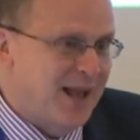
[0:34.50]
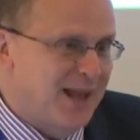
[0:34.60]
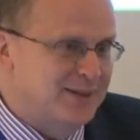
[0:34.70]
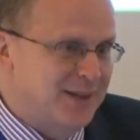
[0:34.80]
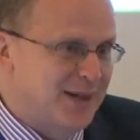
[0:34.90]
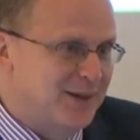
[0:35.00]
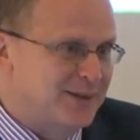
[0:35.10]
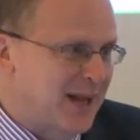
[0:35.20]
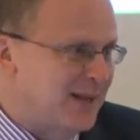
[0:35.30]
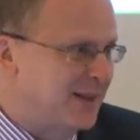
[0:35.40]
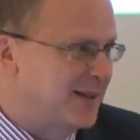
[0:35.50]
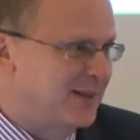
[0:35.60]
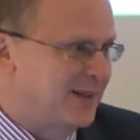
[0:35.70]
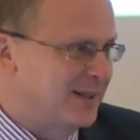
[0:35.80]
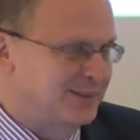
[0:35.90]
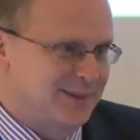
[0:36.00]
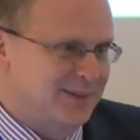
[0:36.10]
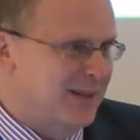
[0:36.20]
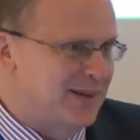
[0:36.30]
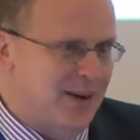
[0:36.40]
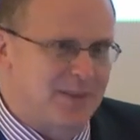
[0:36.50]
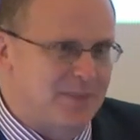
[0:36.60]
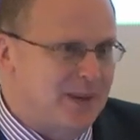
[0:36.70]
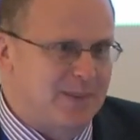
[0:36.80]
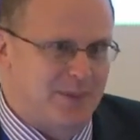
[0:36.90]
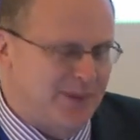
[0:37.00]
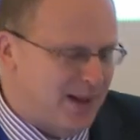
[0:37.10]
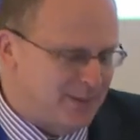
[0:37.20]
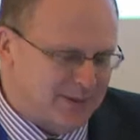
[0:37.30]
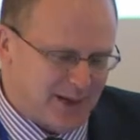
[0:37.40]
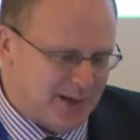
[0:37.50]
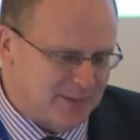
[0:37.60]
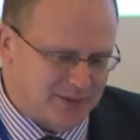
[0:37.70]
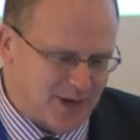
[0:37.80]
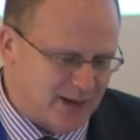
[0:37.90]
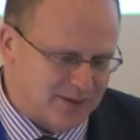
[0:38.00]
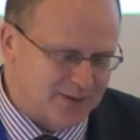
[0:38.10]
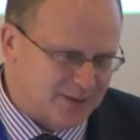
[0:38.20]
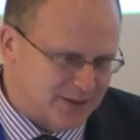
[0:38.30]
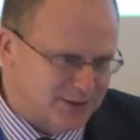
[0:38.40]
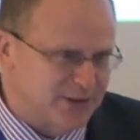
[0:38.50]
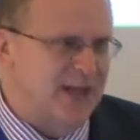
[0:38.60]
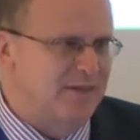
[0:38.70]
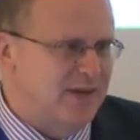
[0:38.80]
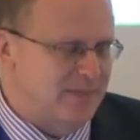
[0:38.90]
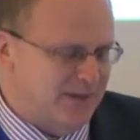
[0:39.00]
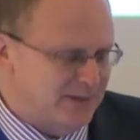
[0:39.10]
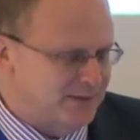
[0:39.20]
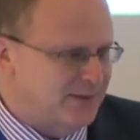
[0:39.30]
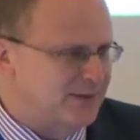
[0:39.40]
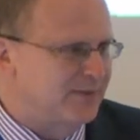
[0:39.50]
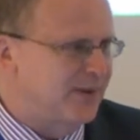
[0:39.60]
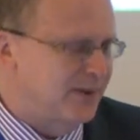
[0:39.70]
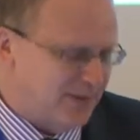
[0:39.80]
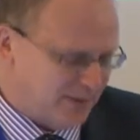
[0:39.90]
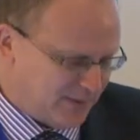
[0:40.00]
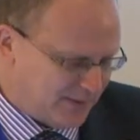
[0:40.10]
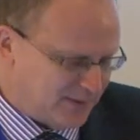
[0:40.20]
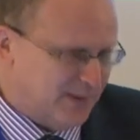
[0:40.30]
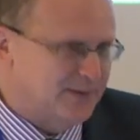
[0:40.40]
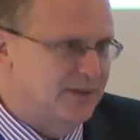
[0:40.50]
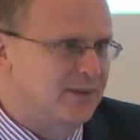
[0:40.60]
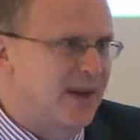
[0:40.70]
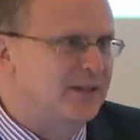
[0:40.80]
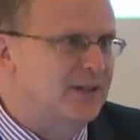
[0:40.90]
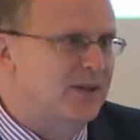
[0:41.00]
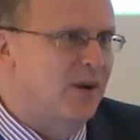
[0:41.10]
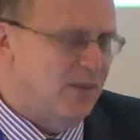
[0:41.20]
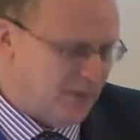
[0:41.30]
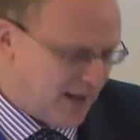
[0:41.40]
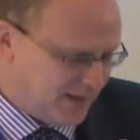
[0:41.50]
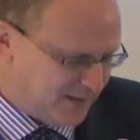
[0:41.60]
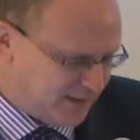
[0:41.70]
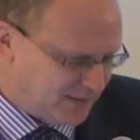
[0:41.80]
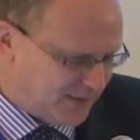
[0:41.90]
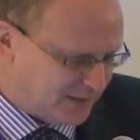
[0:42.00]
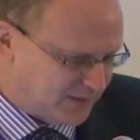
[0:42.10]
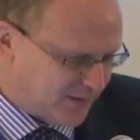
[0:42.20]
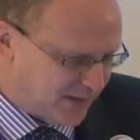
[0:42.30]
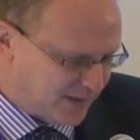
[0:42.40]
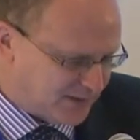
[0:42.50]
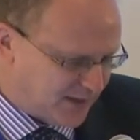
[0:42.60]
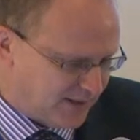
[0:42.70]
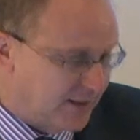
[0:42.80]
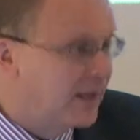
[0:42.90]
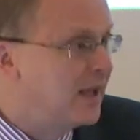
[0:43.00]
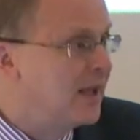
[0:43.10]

And to hear Dana and, and, and other people, Amitabh and Josh, just say V B I D is just very thrilling to us, that you actually know what that is, so that's very exciting.